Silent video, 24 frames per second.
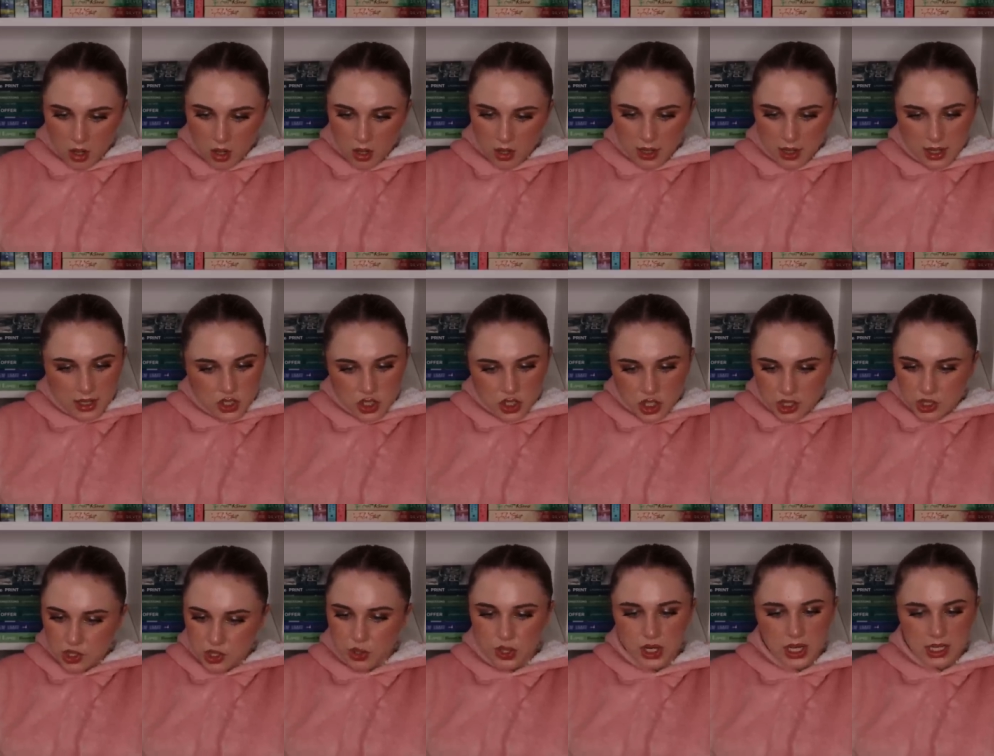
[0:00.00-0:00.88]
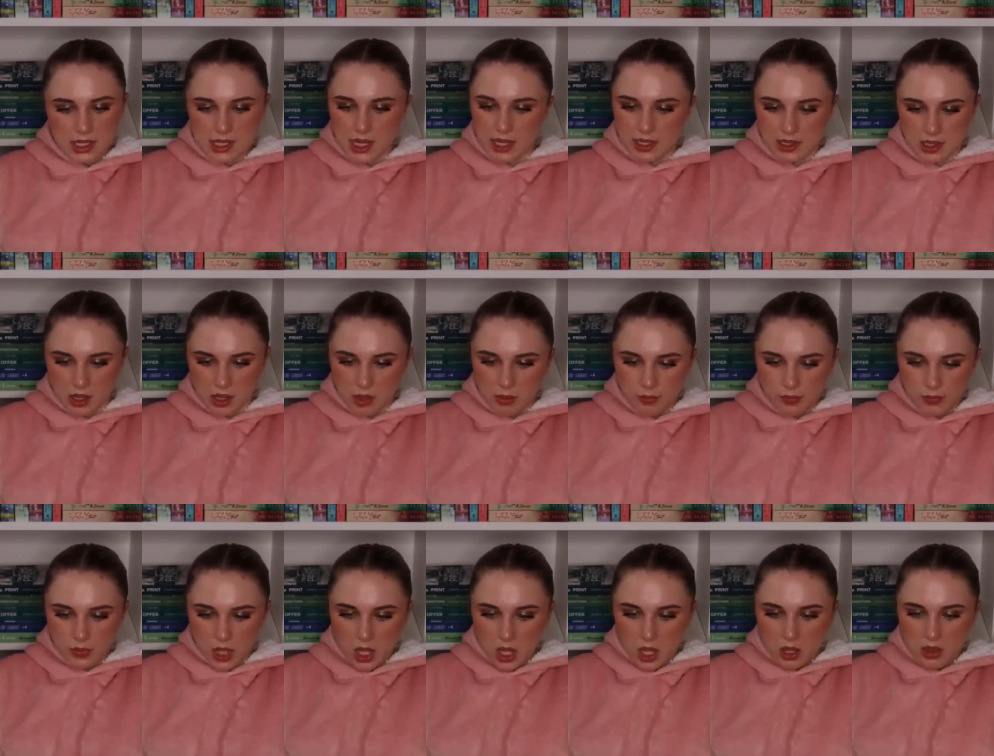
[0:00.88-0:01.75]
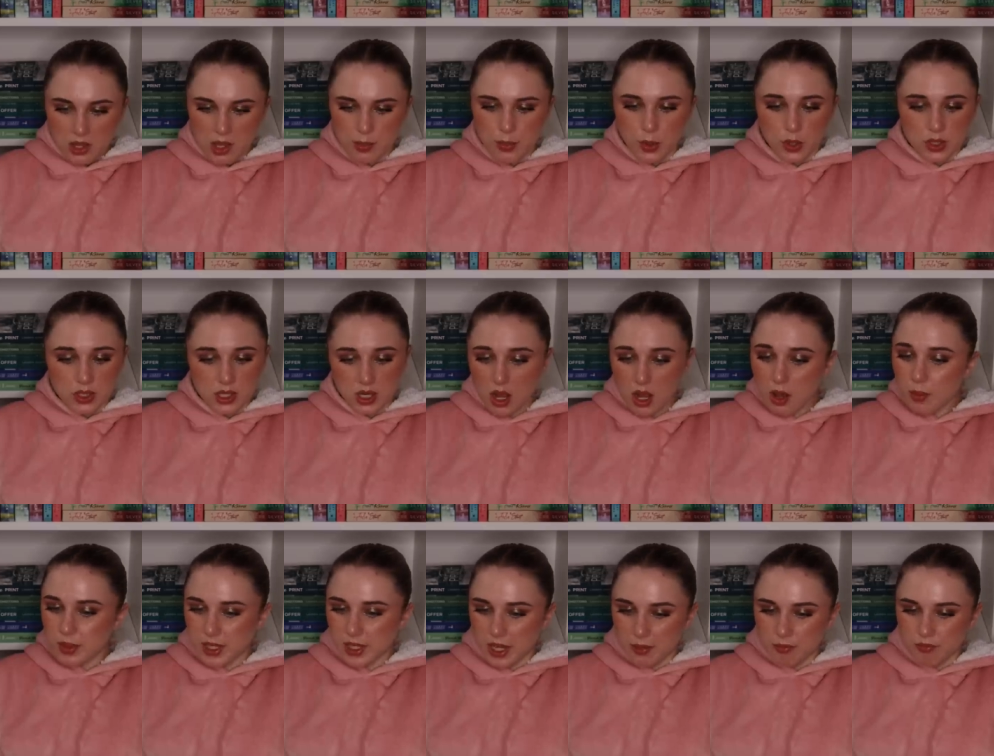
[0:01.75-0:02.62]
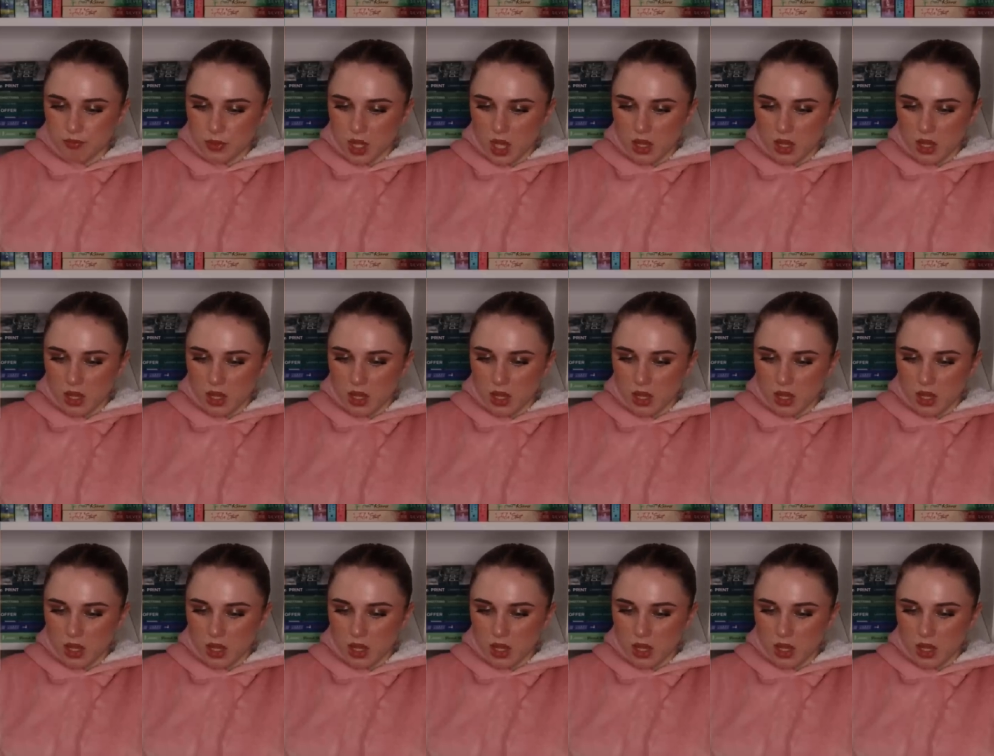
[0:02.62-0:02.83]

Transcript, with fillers: literally two days later, they post an update